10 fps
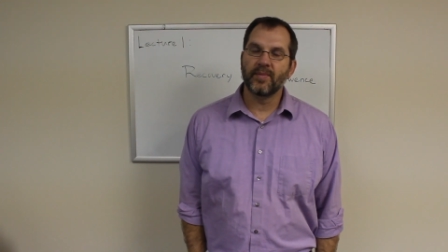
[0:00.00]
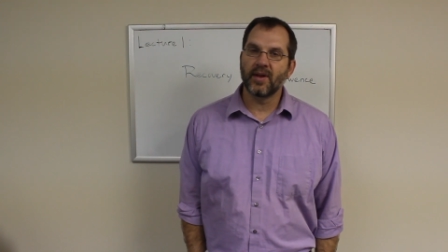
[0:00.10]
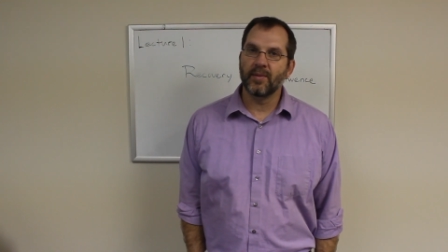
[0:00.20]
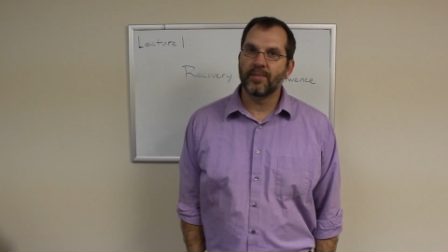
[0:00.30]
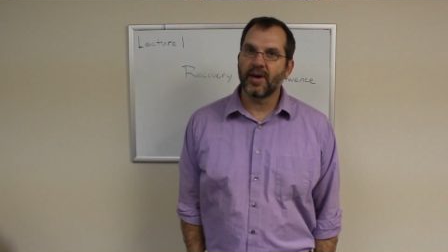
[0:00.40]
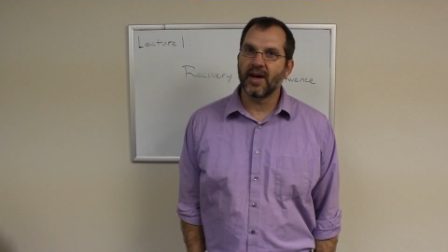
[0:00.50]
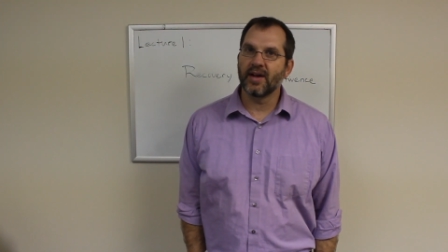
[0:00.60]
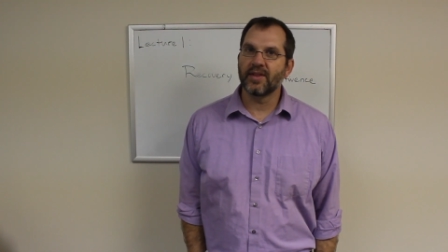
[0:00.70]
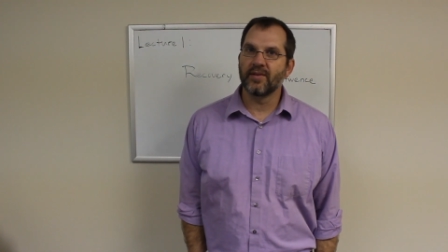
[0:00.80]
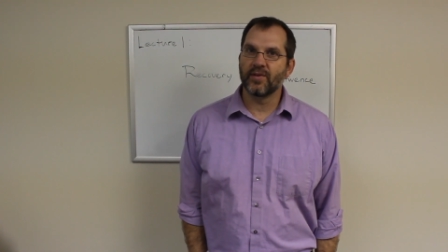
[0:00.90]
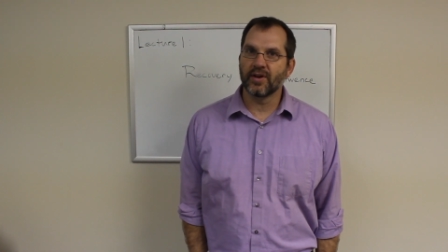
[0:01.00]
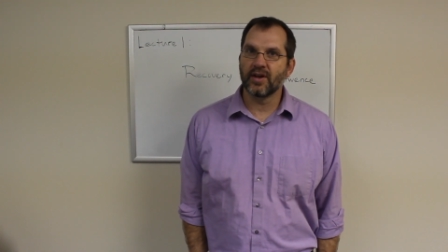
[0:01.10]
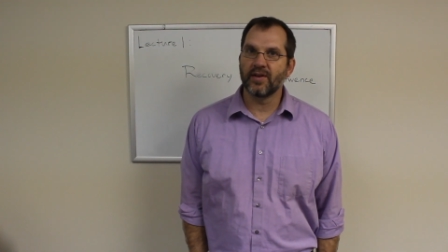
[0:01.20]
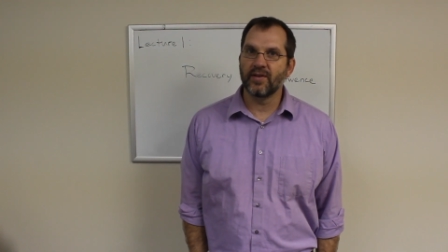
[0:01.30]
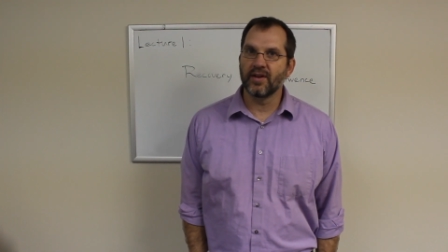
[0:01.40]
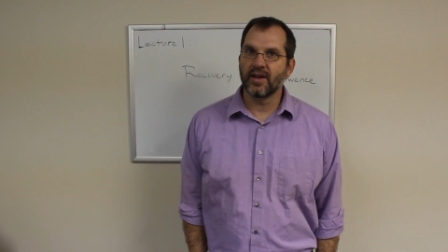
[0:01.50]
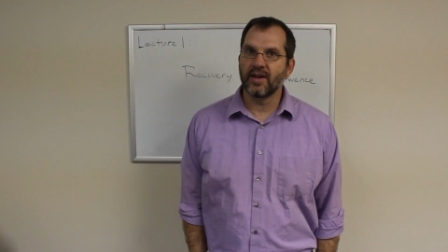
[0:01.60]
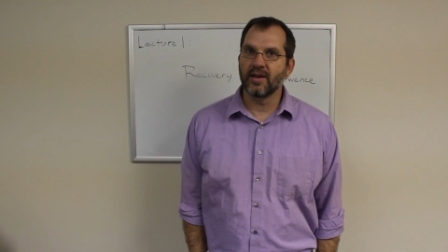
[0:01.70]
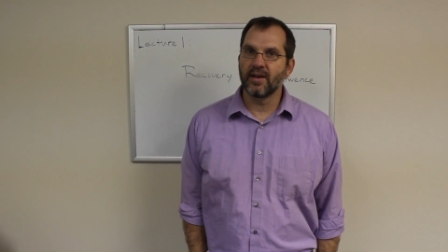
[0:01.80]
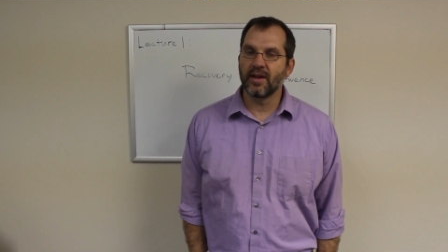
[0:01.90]
a path of recovery
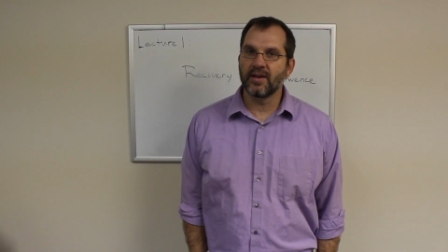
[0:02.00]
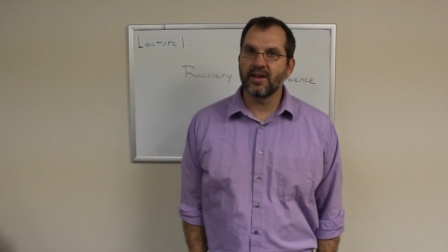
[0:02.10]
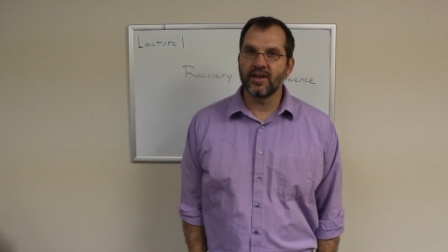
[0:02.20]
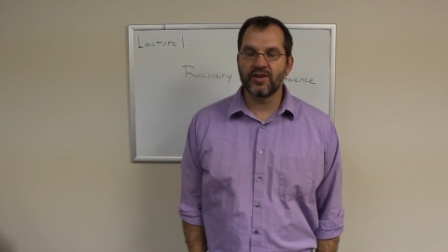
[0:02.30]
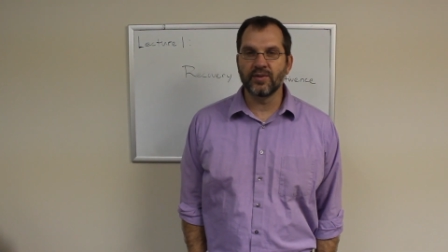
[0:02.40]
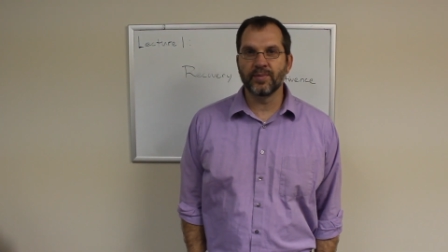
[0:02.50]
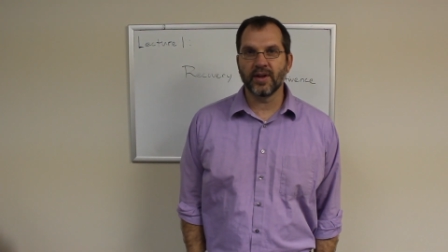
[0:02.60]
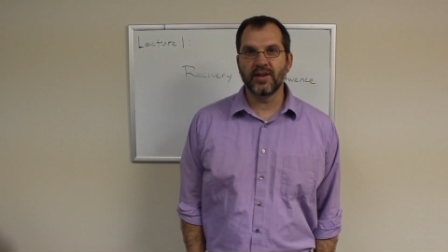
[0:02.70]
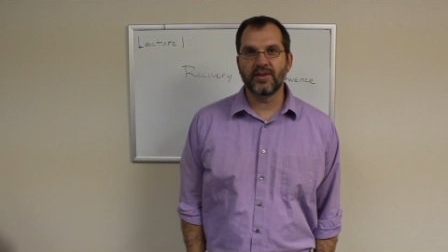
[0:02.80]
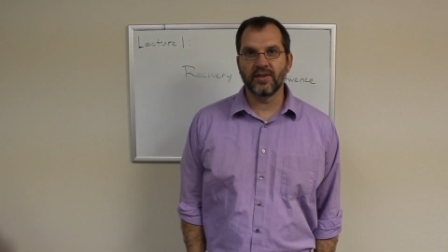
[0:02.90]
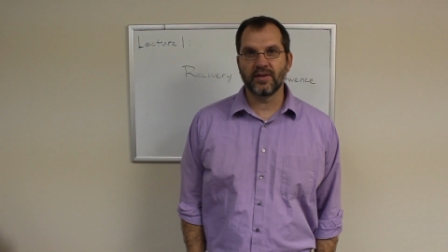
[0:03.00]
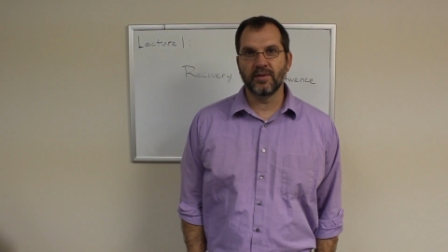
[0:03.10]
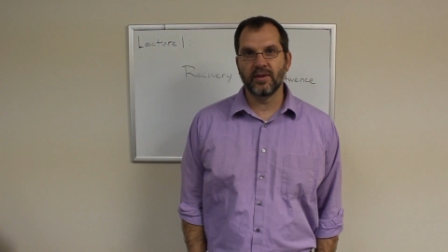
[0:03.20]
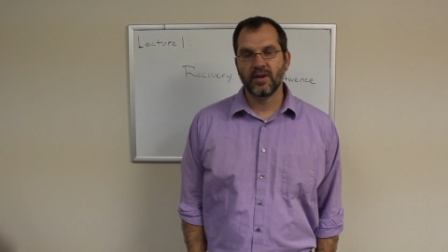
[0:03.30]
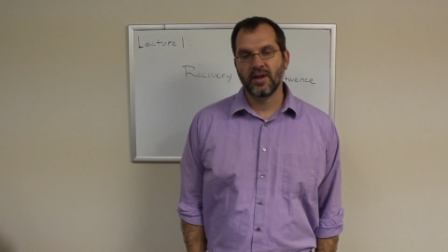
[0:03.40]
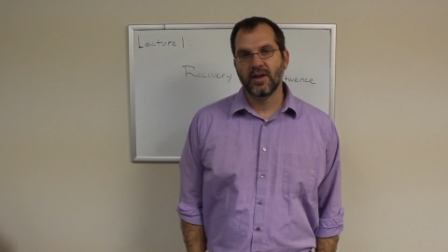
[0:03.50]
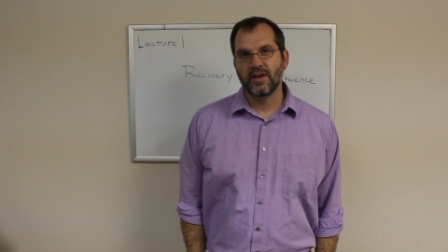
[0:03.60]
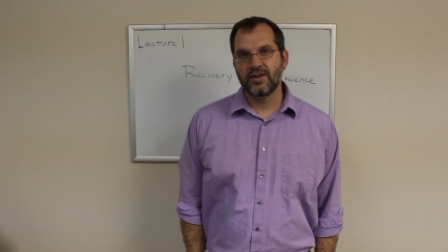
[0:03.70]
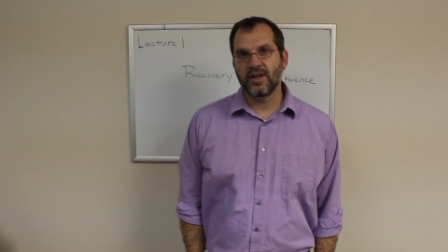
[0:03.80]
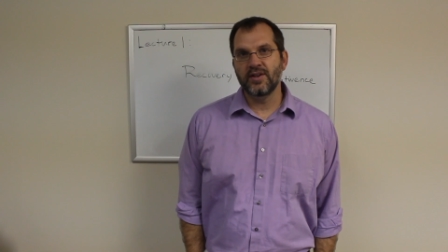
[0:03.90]
that takes you places and
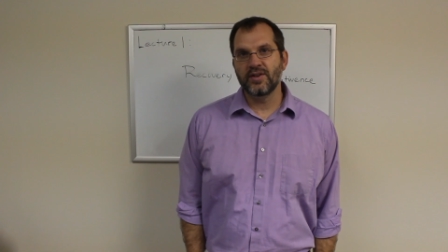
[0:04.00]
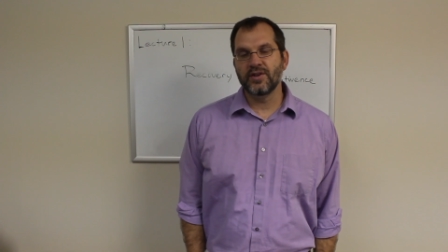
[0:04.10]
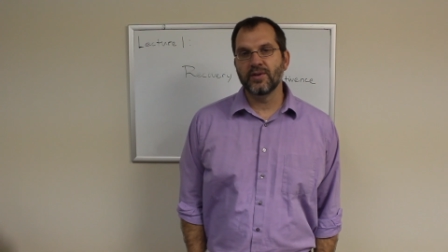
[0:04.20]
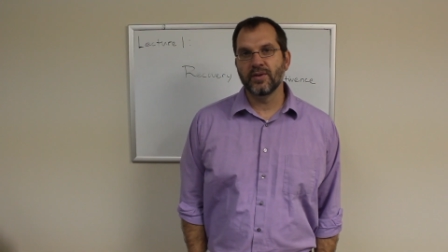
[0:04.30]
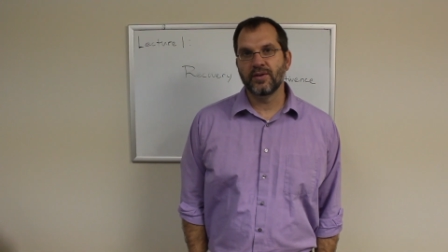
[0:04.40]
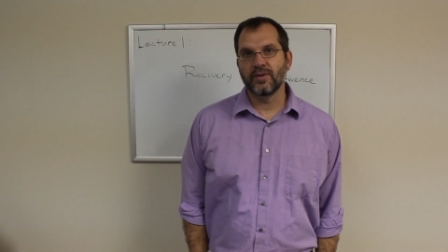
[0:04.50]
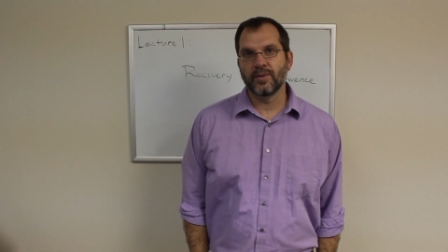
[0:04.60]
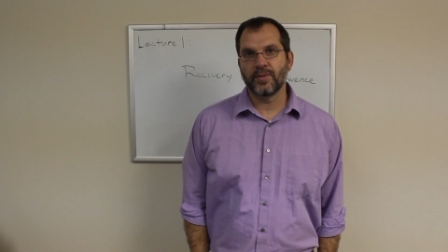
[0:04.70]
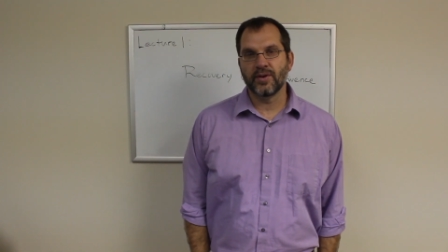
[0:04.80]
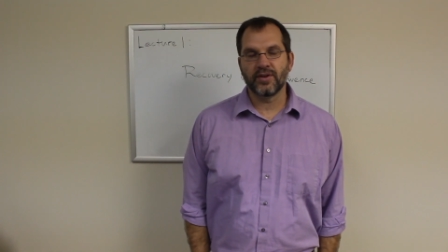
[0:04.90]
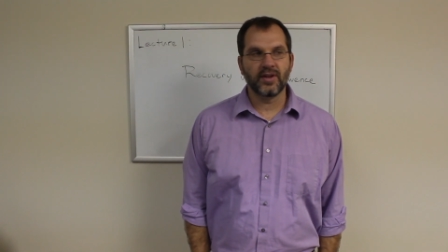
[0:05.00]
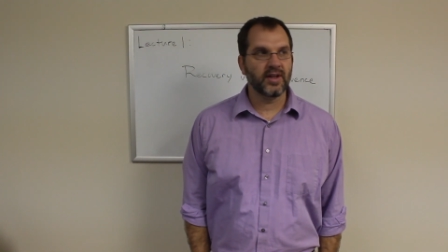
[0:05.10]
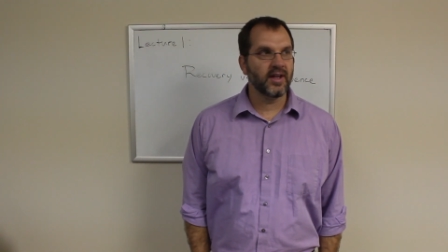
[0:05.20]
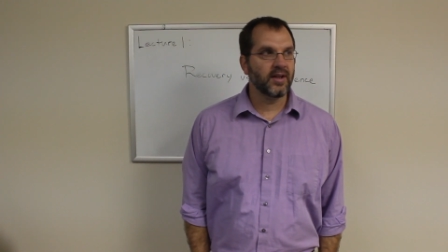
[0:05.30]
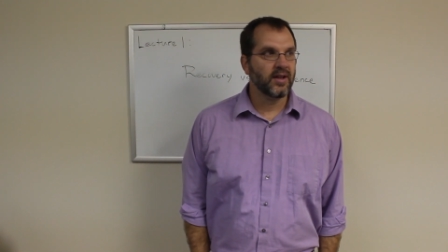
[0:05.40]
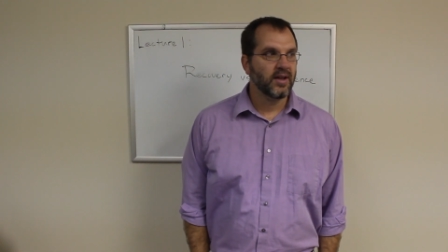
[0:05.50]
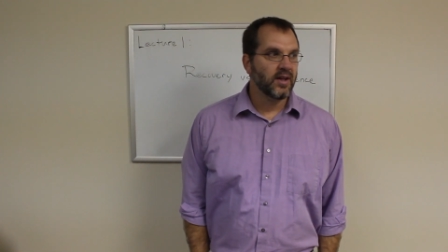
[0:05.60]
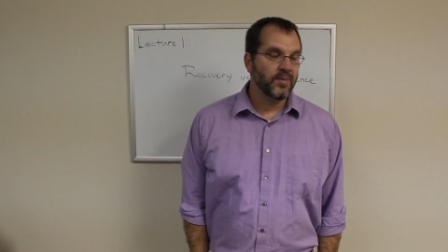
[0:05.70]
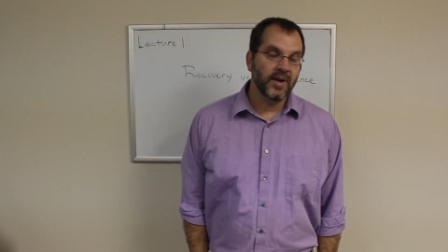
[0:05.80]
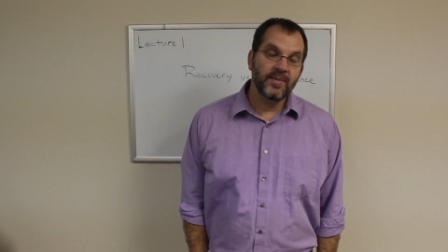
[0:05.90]
changes you into a person that
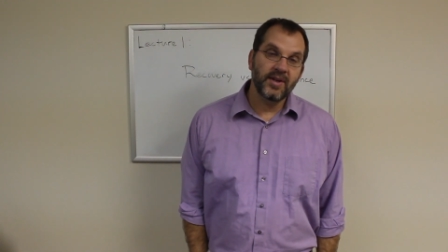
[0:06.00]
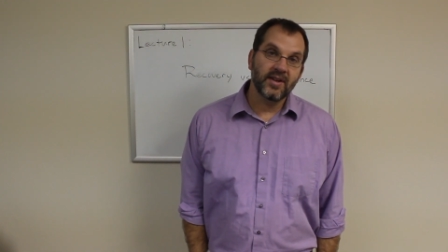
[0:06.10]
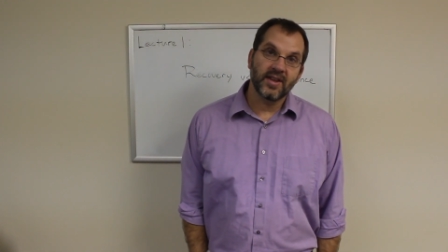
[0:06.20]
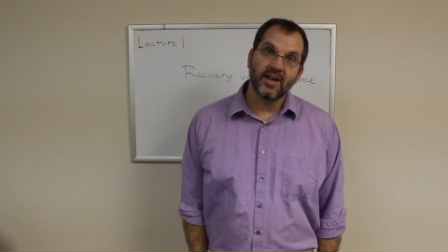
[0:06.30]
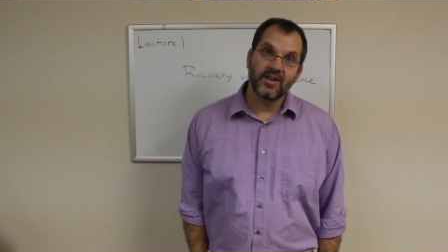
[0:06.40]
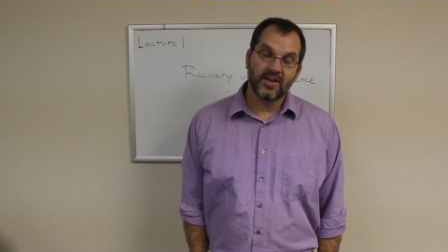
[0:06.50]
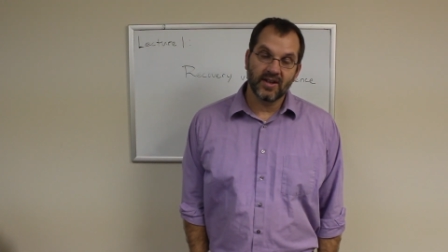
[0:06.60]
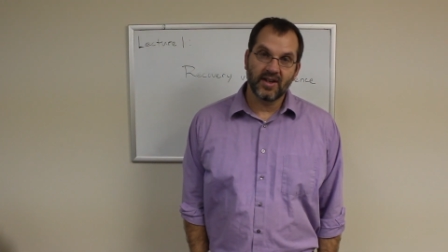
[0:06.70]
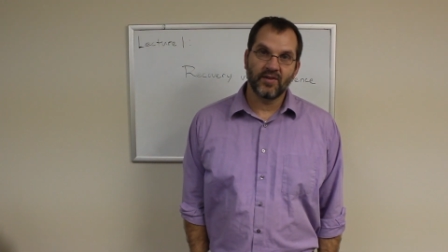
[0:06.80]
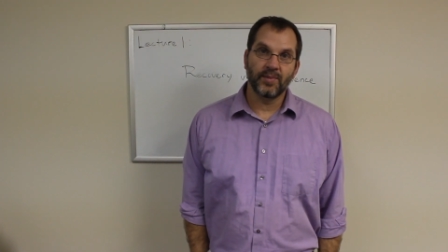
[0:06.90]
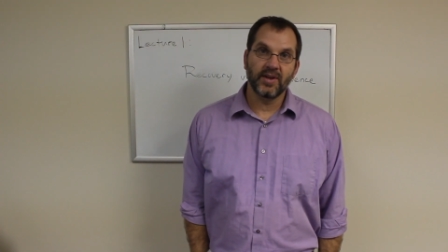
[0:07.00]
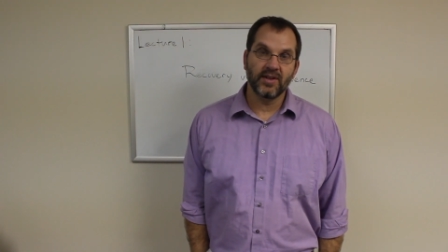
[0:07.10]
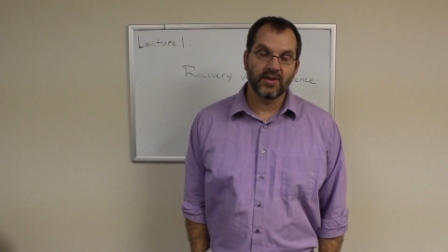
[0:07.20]
maybe you thought you could never be.